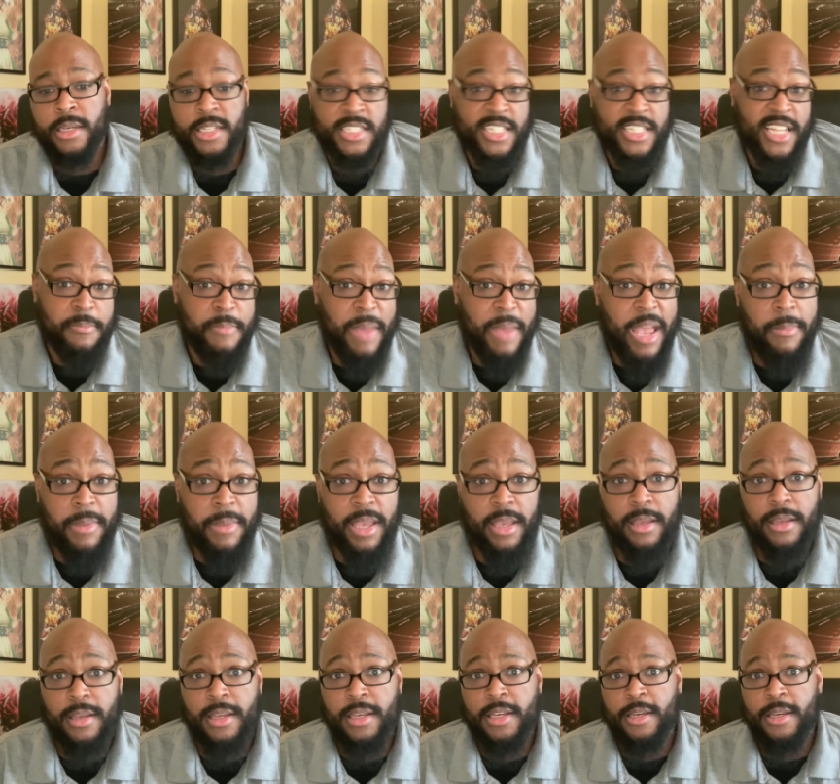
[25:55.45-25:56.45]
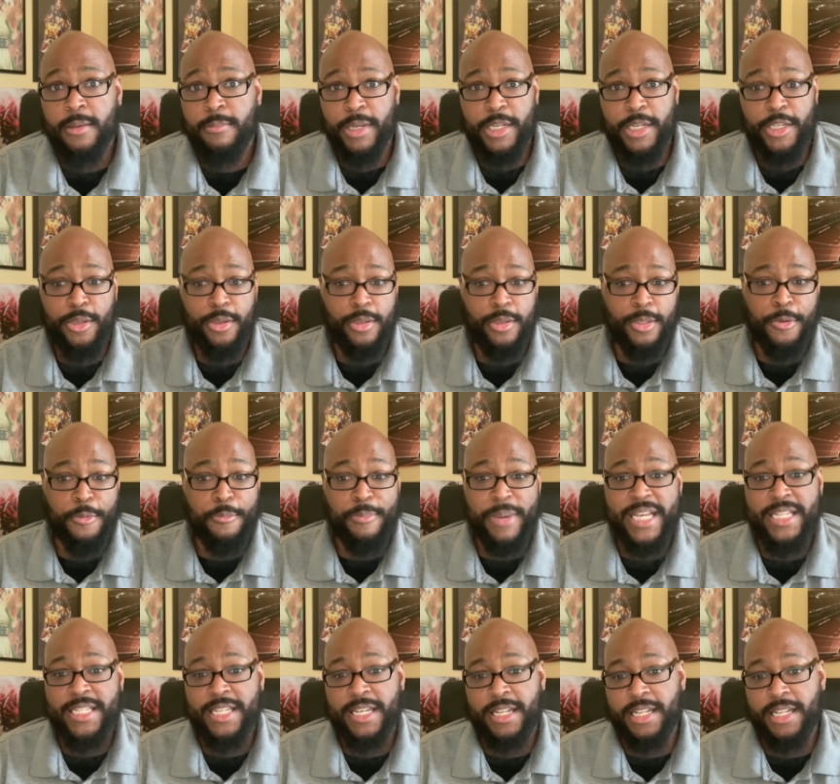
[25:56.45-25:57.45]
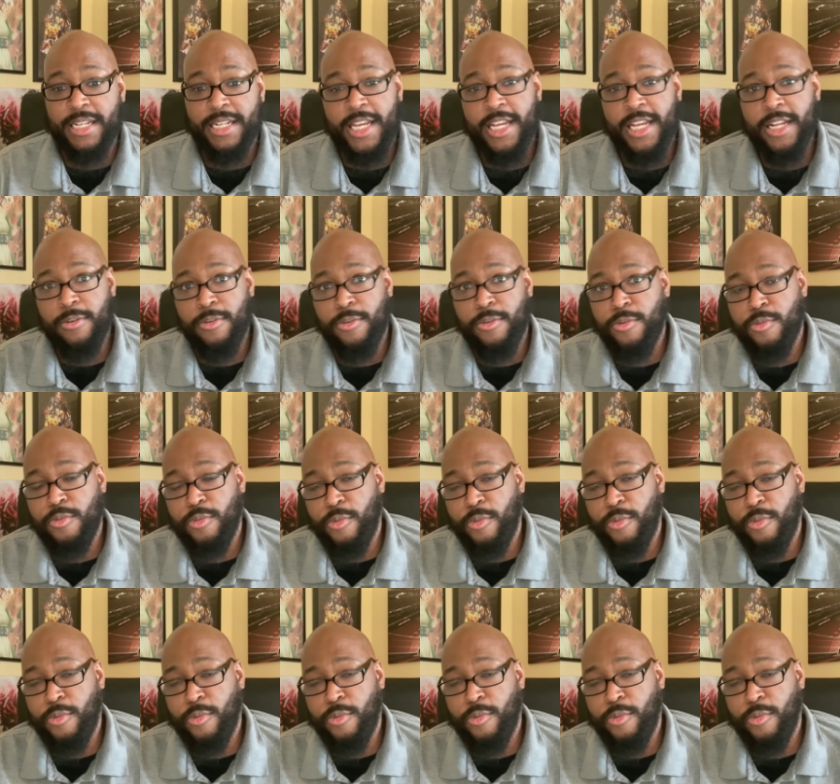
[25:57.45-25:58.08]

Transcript: It's like maybe, but you basically need